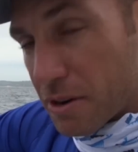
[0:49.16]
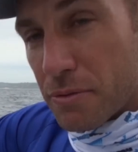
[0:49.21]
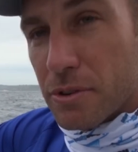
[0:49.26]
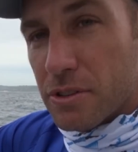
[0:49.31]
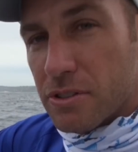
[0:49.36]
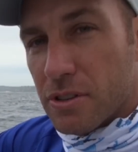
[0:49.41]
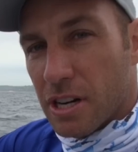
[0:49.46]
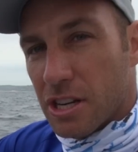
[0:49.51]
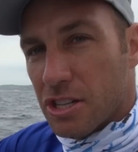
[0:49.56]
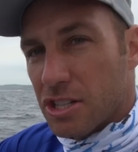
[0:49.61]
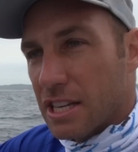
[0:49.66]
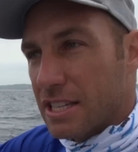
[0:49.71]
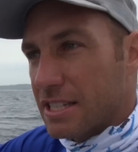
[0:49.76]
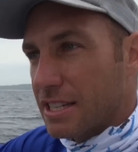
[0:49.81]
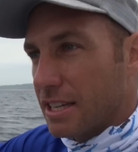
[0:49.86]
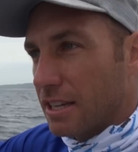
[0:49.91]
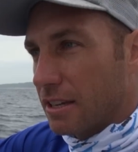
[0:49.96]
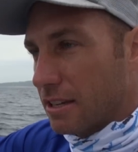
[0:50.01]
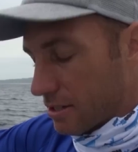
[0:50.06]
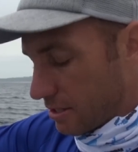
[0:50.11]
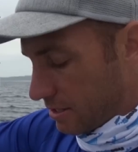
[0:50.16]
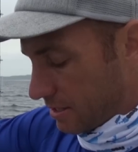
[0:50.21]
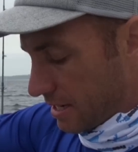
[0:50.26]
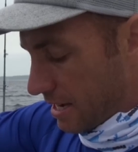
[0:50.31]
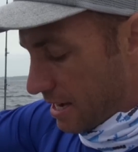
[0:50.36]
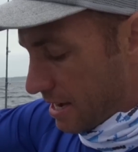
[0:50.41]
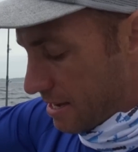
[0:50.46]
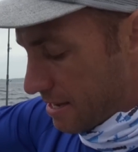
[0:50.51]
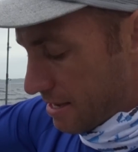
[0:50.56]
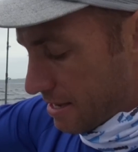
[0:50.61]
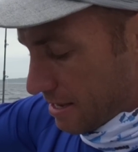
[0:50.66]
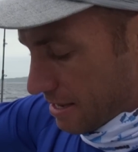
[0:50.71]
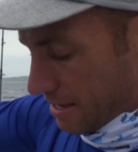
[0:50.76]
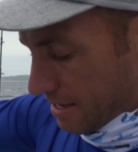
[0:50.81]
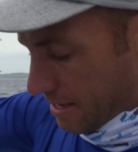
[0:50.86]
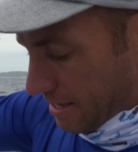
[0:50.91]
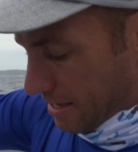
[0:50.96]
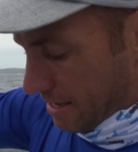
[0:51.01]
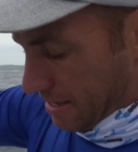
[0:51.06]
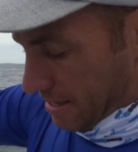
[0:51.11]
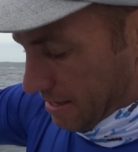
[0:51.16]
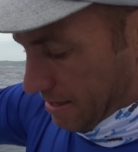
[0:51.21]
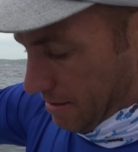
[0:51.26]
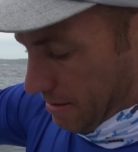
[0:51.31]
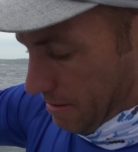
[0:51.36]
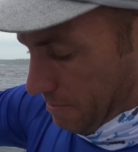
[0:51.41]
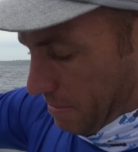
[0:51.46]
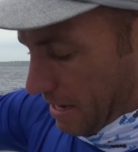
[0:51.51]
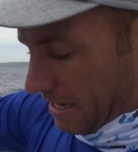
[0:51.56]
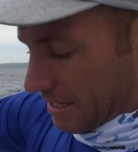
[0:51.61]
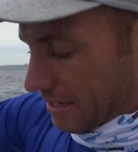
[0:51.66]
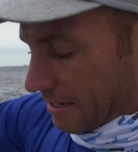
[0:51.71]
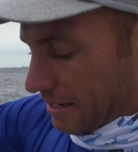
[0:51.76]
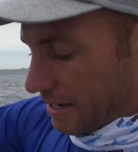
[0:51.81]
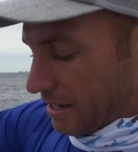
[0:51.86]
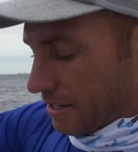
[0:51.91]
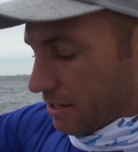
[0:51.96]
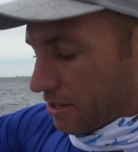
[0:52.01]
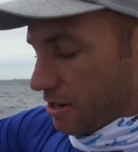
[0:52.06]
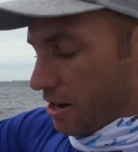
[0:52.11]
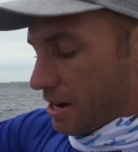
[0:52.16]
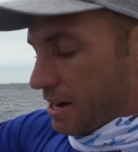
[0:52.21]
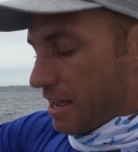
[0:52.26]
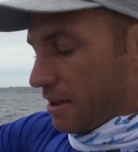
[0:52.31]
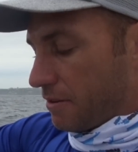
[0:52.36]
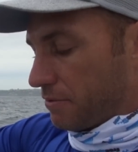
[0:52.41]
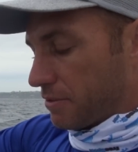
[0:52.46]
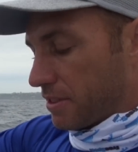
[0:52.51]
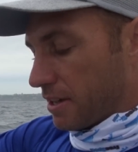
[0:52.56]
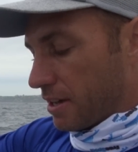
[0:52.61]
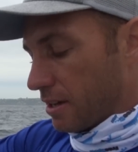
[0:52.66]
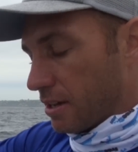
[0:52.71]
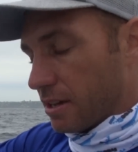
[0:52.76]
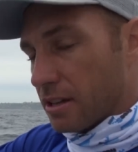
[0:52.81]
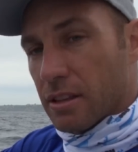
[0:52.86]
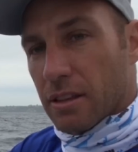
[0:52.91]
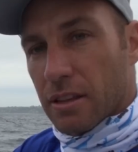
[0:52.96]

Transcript: preference on a jet ski because uh, basically you don't have the,